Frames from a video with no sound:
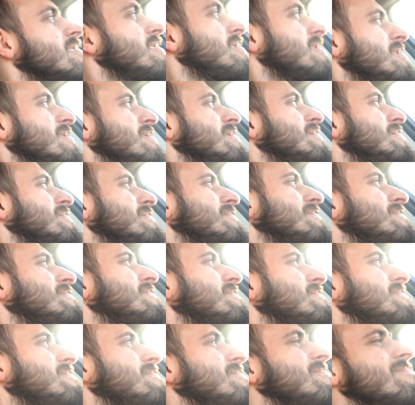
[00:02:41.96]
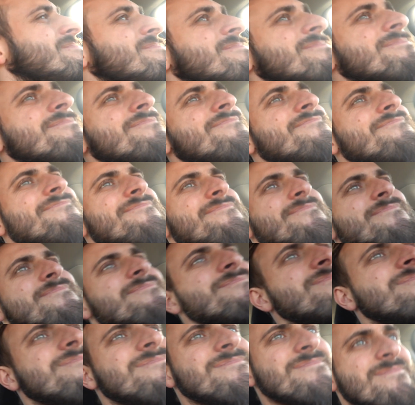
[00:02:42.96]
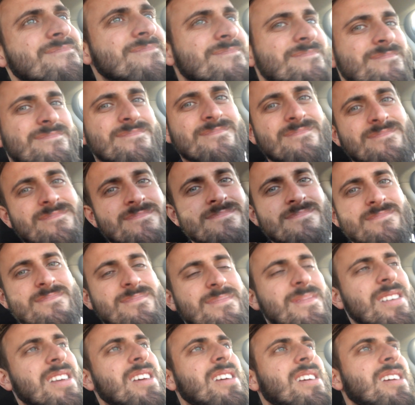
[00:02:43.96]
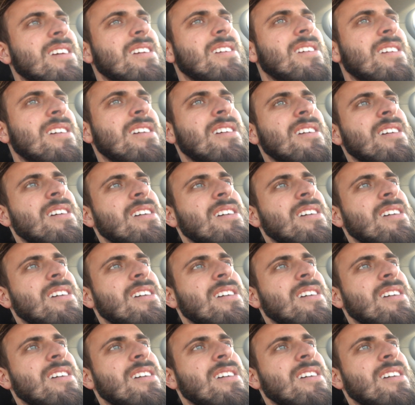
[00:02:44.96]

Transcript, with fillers: we're in a intimate relationship